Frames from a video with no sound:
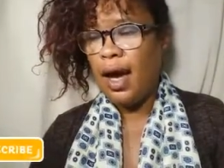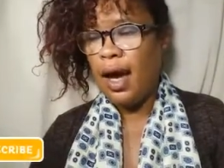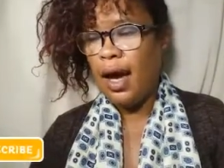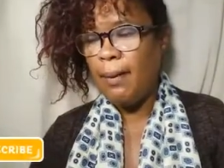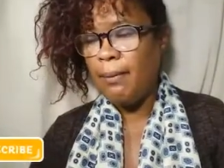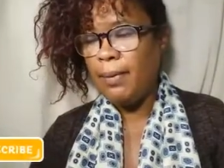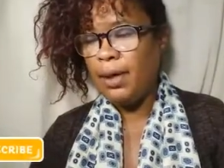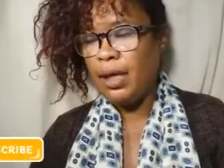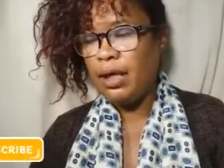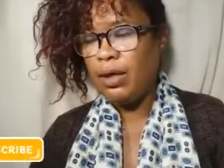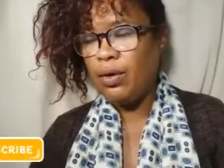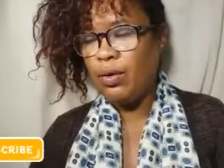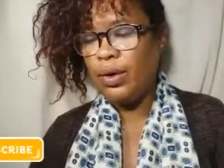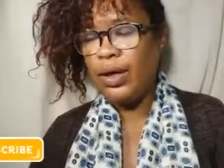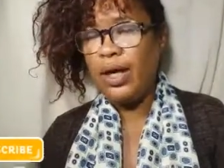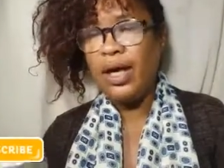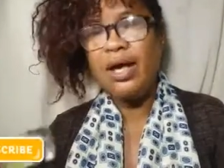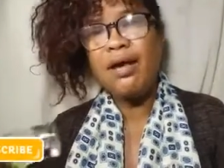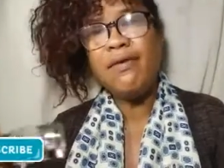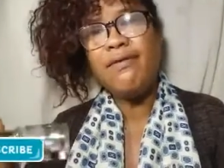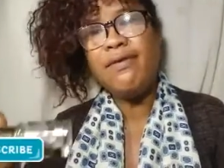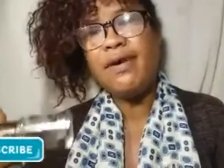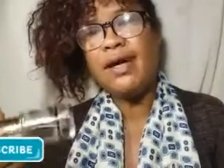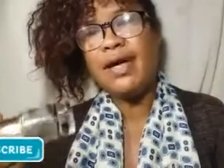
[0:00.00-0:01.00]
I mean,
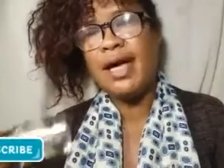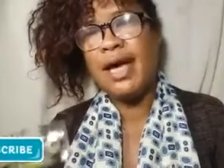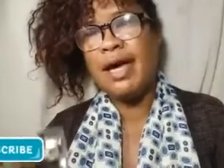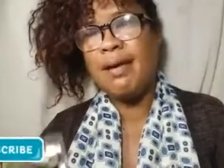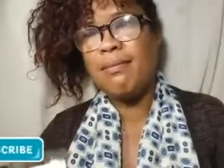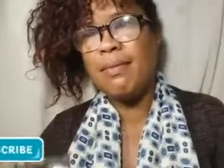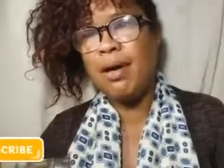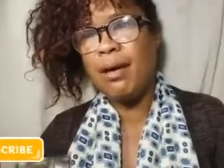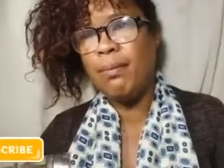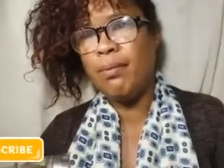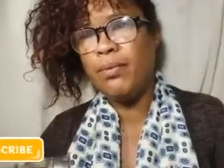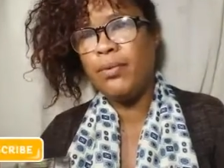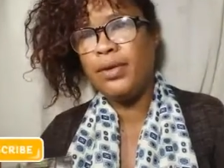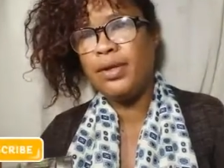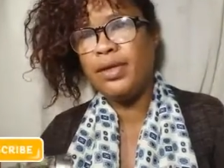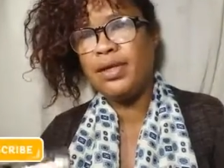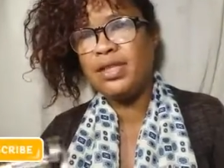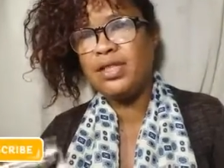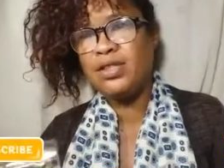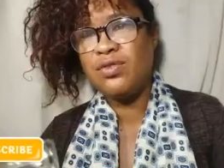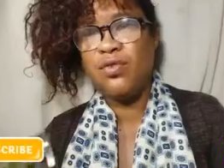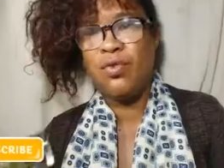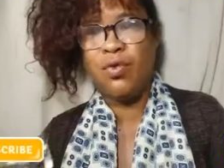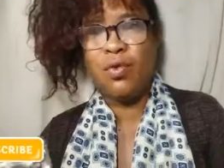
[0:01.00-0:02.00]
whoever came up with
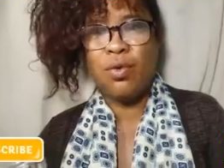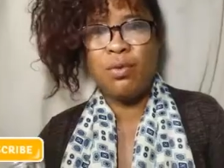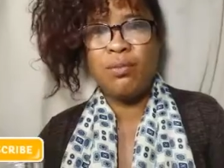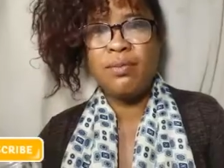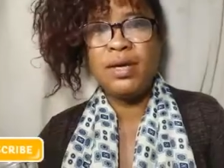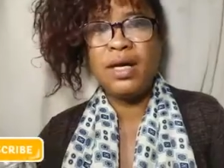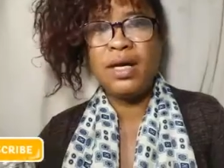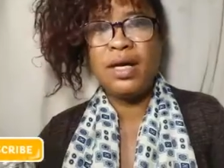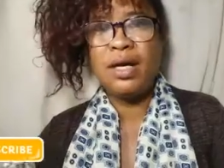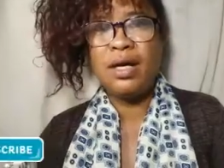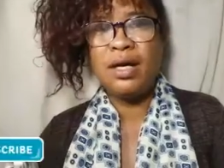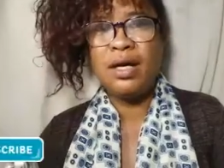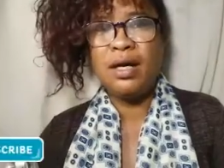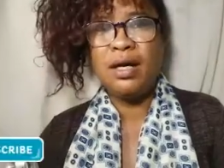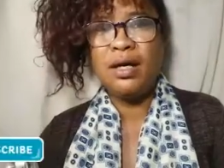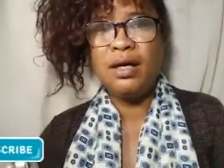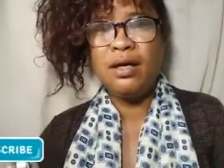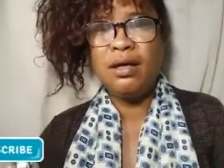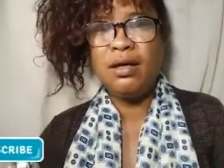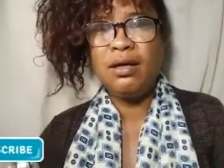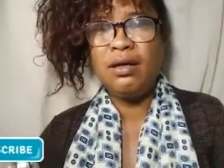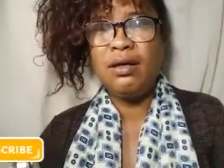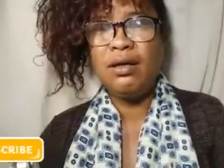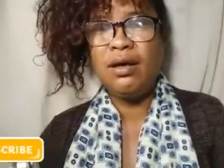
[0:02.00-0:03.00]
this formula
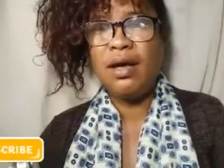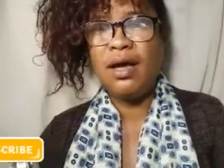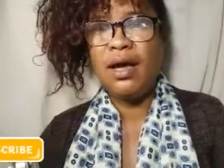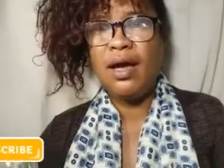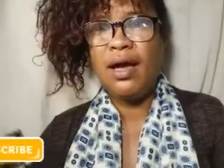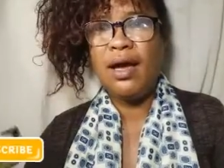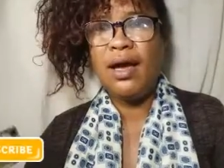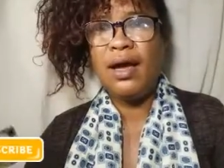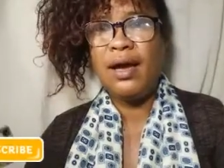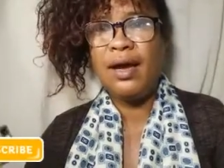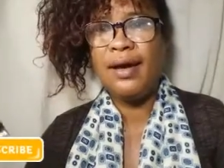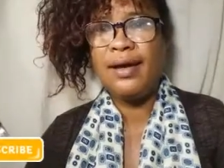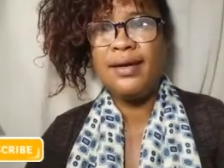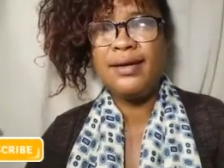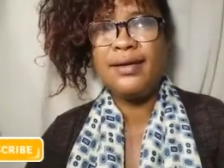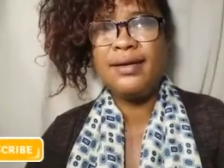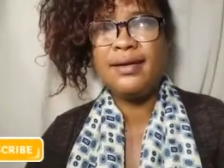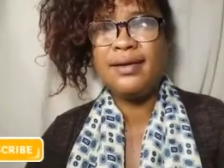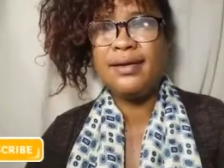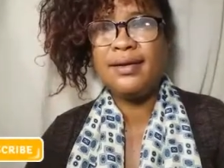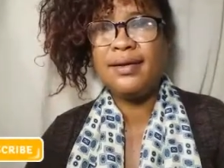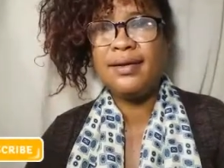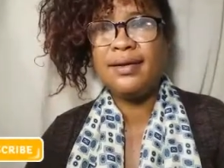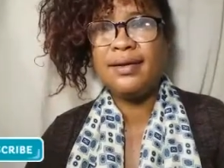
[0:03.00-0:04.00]
had
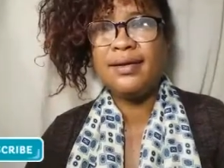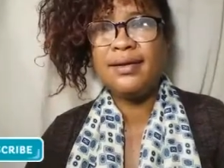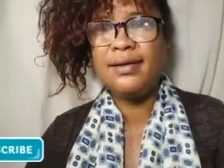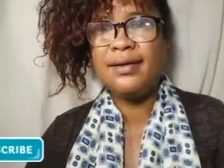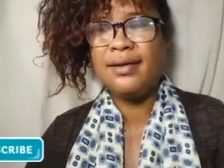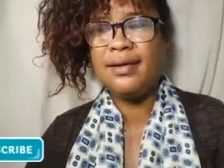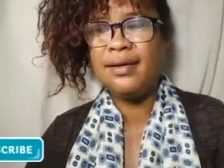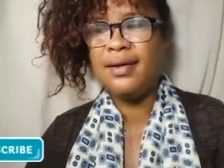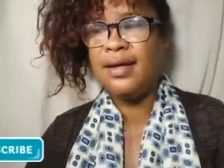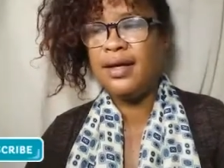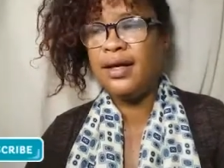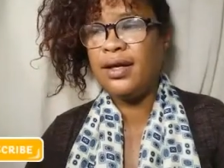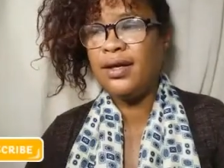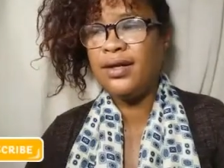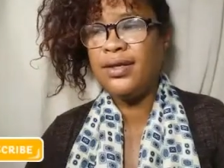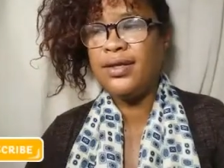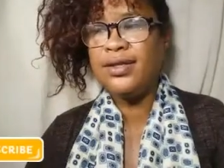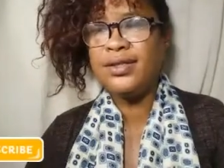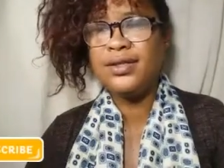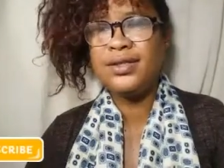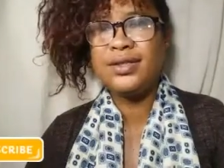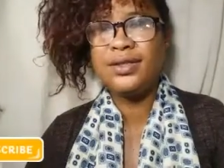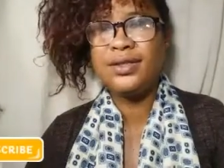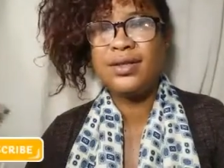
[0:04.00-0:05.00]

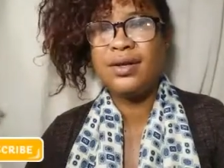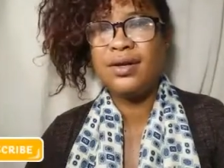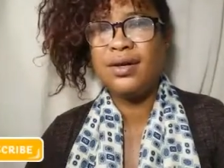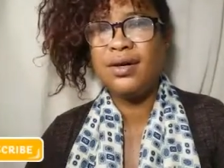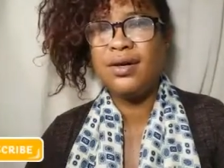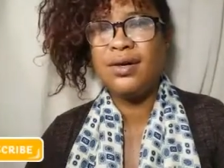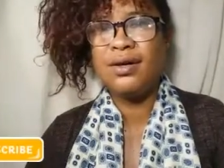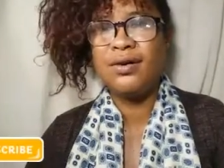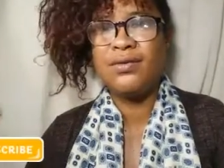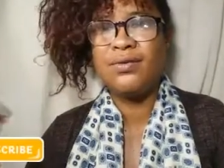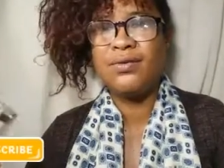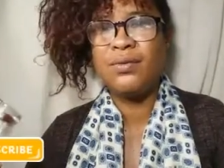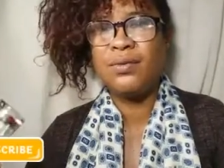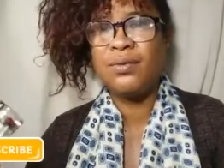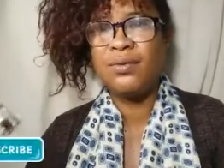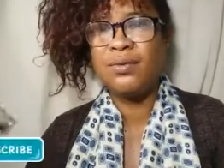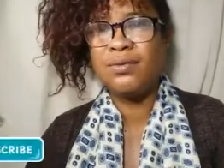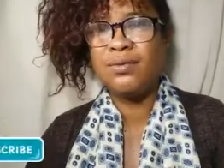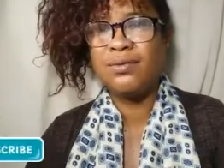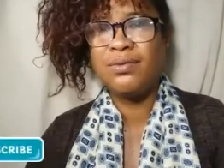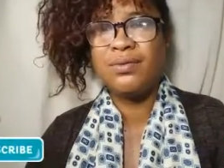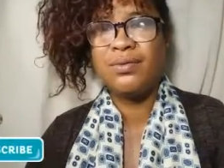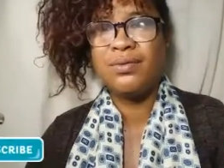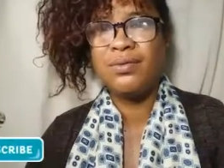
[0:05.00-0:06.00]
years of
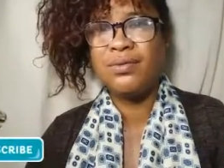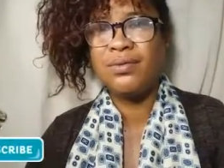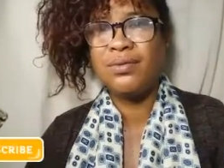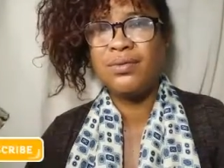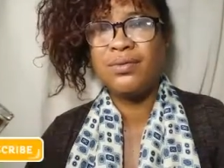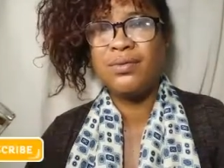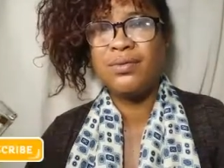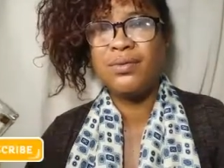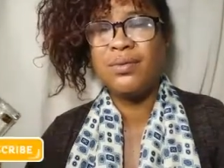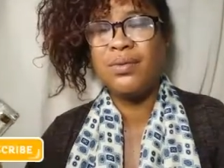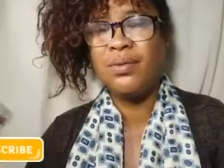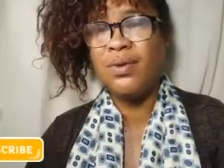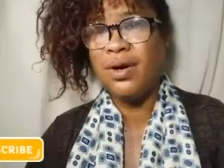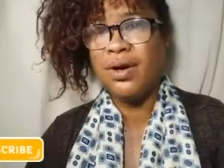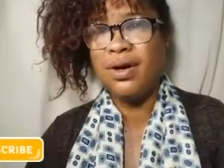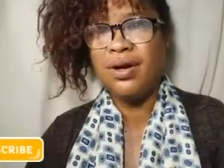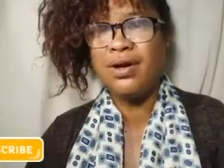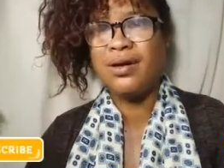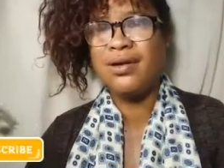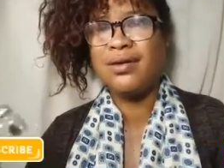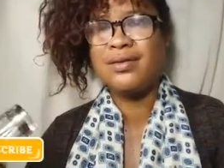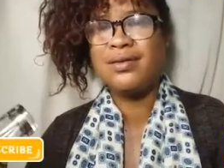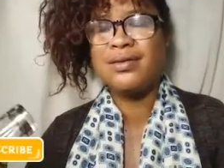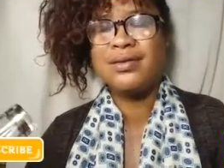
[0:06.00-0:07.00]
work,